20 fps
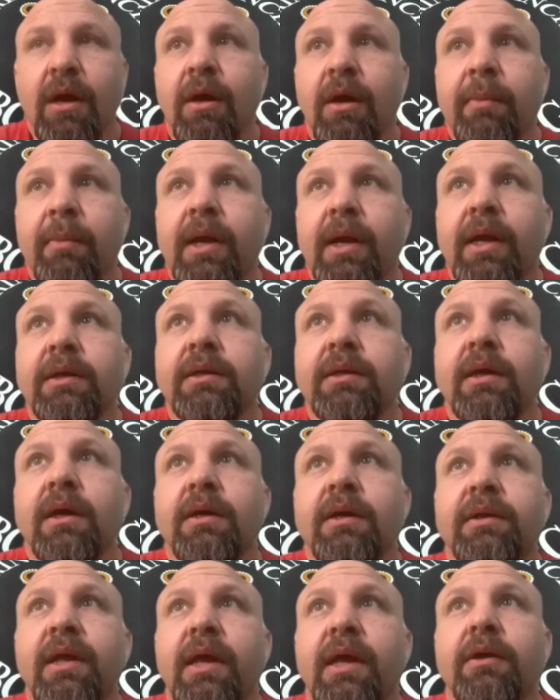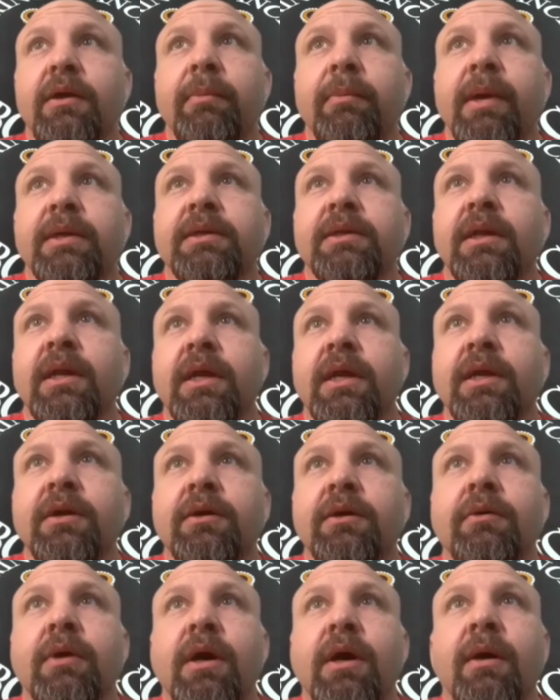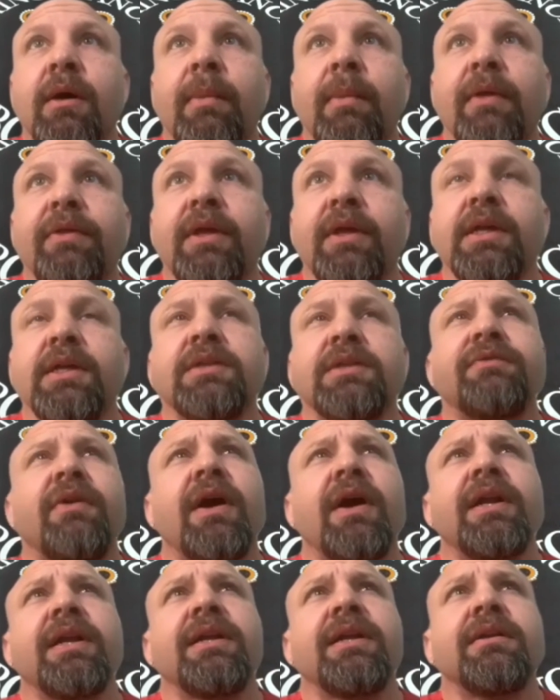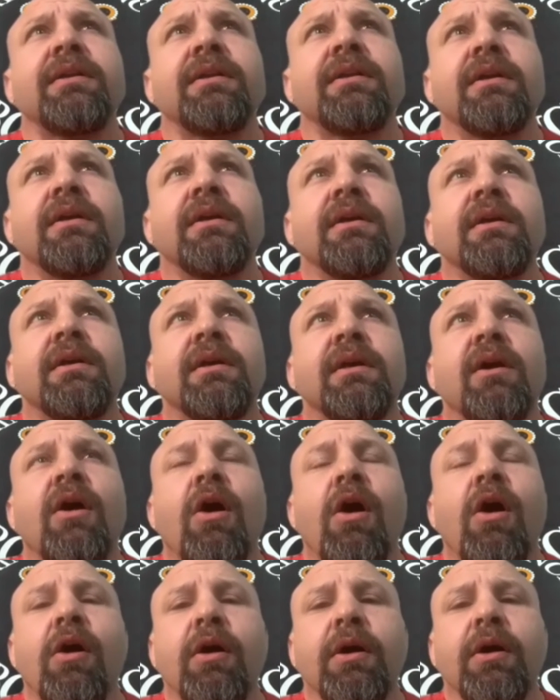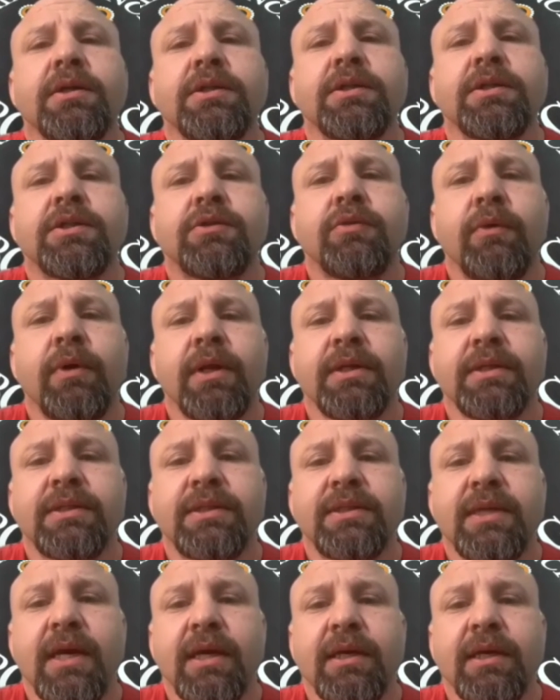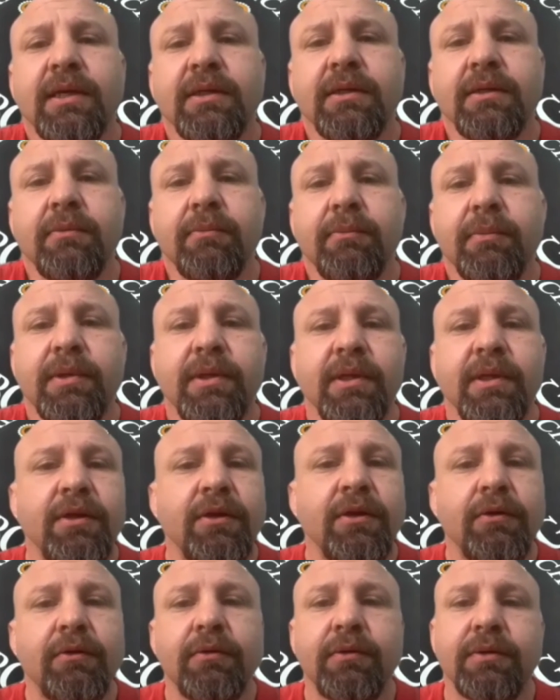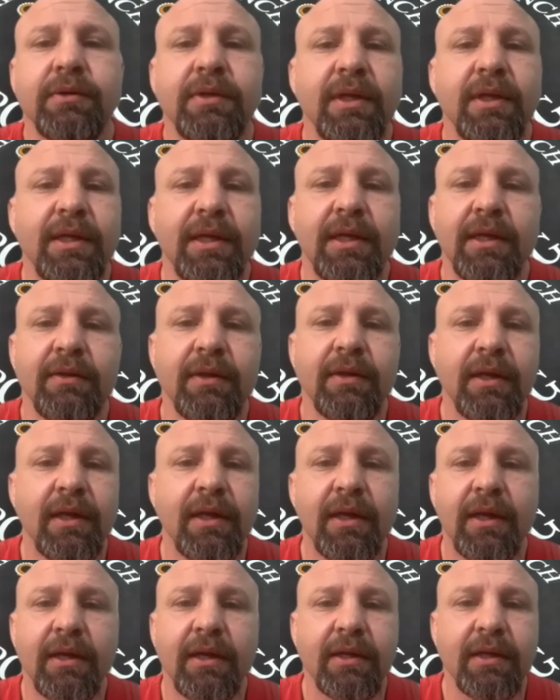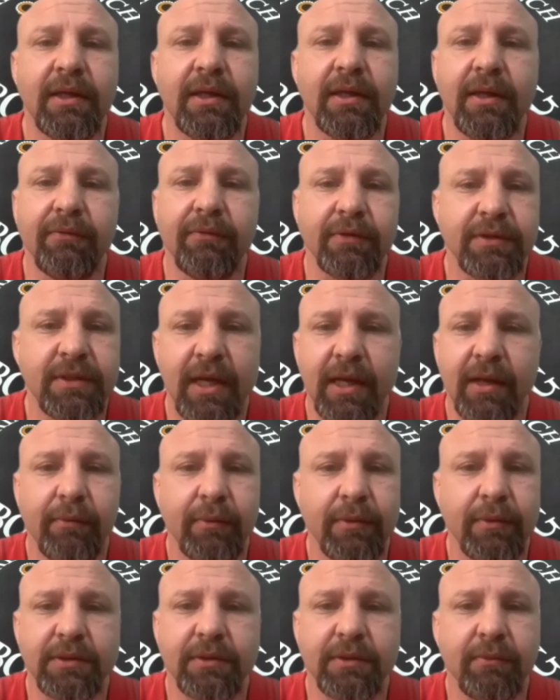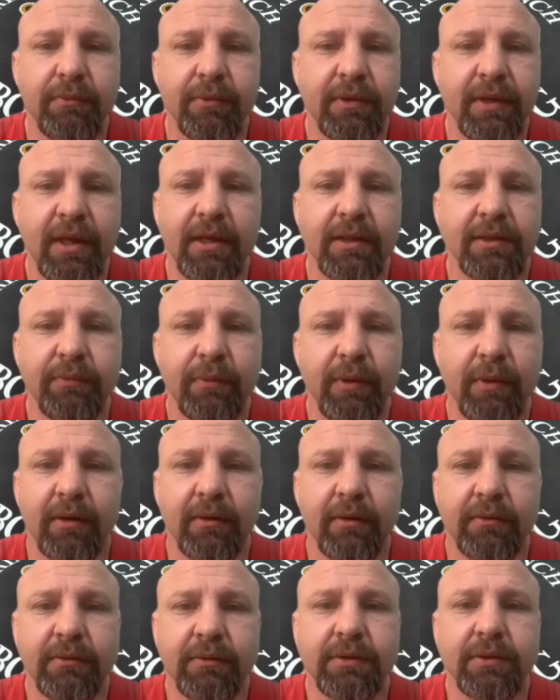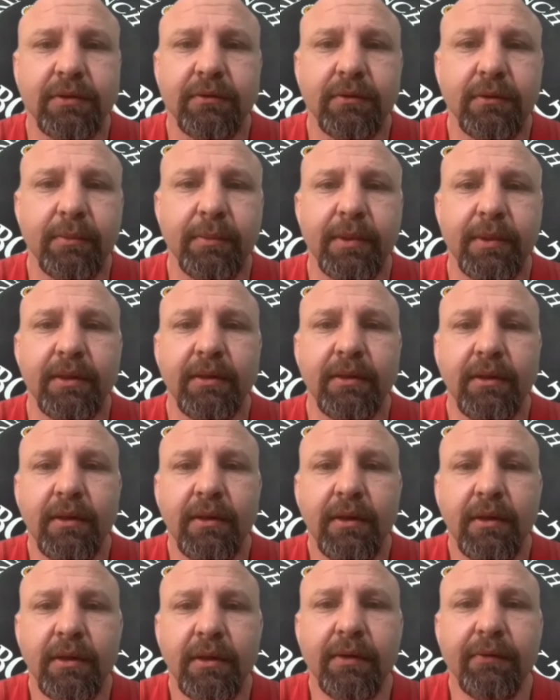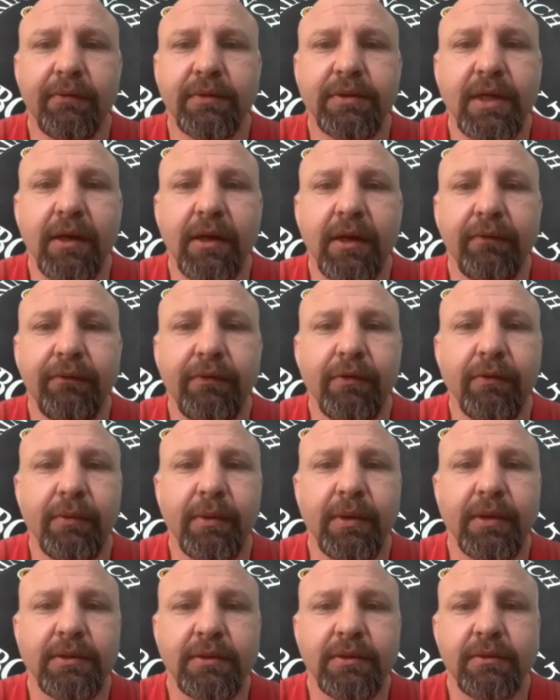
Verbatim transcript: I got uh, Diego Magdaleno. Um, I think he's fighting August 22nd, but then you know, then again, they got a give or take with it with that as well. So I mean, give or take a few weeks.